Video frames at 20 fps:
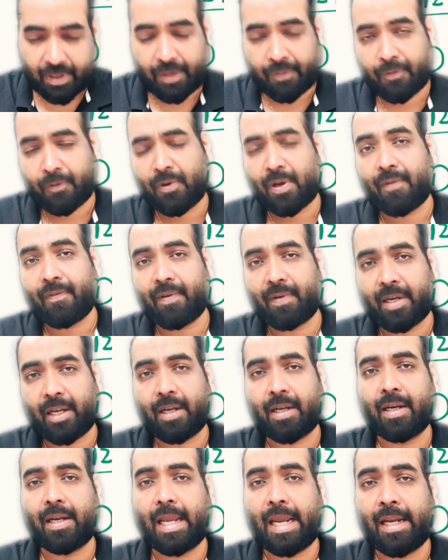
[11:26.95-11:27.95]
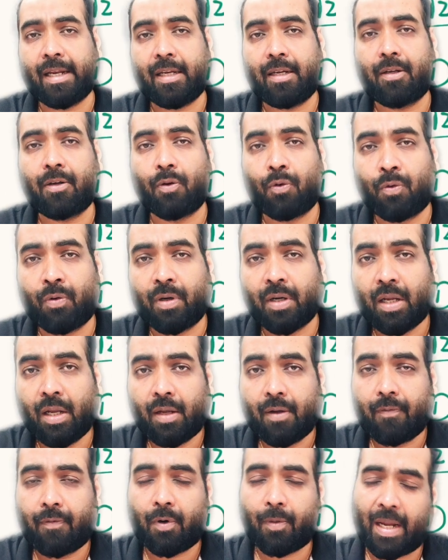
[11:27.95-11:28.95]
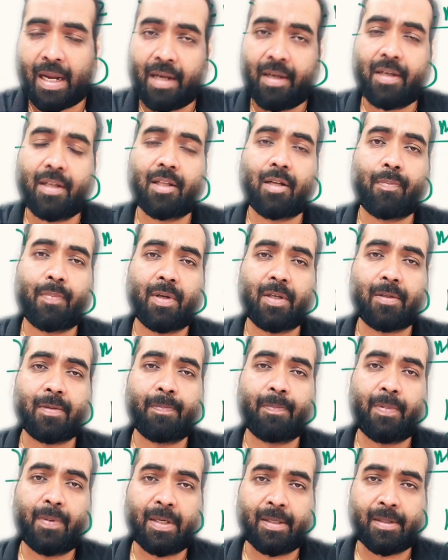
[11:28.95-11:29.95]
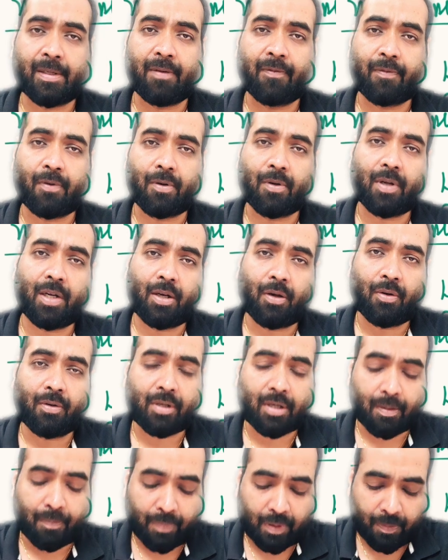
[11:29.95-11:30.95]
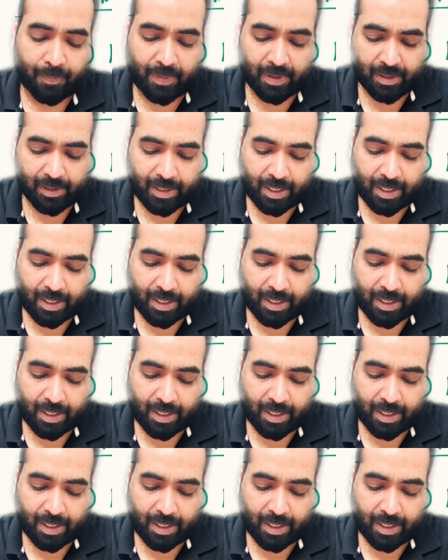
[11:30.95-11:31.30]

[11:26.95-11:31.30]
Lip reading: If you have taken any loan from any other person for a long term purpose,